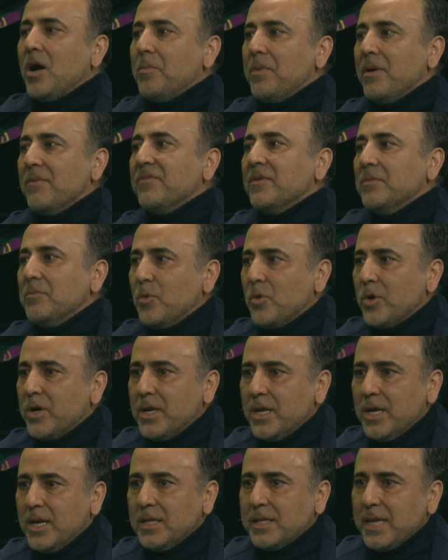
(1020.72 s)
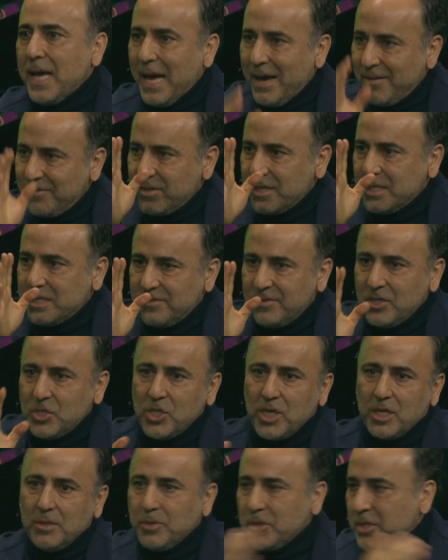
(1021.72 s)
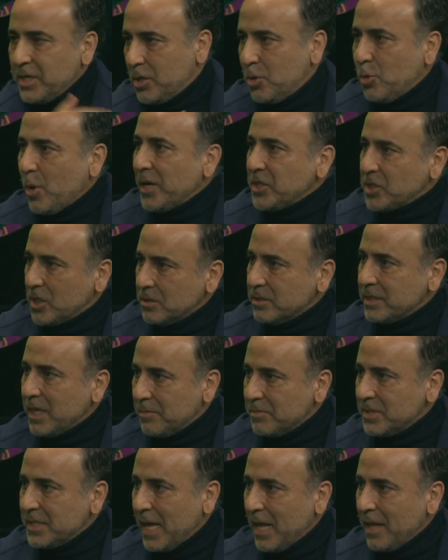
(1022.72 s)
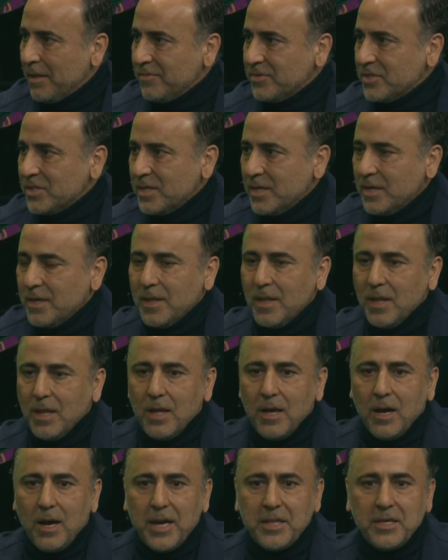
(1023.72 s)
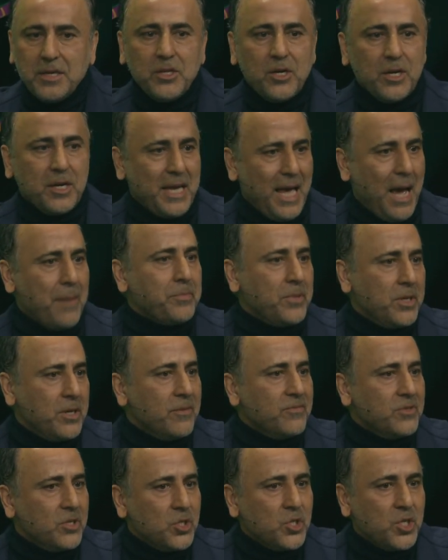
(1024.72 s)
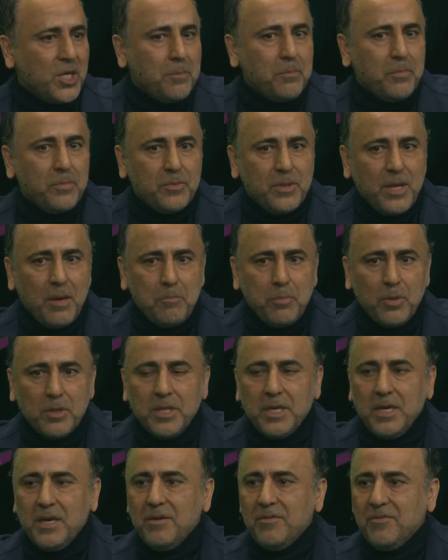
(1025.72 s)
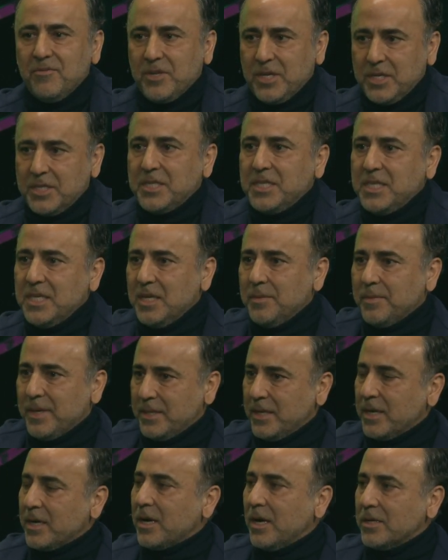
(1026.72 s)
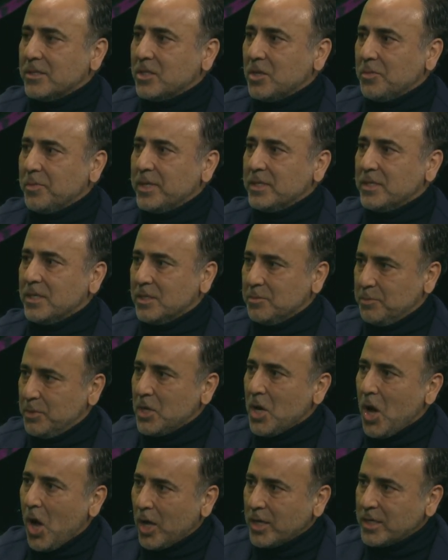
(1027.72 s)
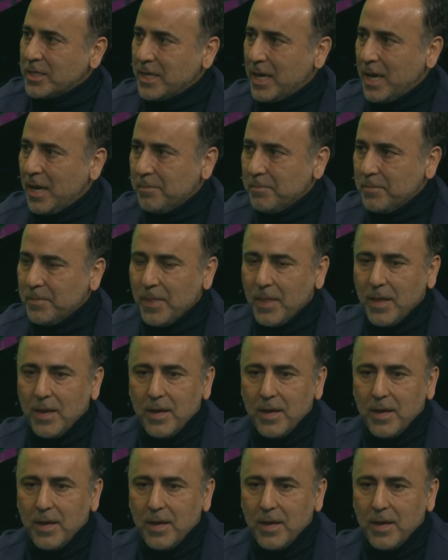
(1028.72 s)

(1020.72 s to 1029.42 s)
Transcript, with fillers: up every morning, they have this vision, but they question themselves. I think they're captain of the ship. They believe their team and their customers is beyond them.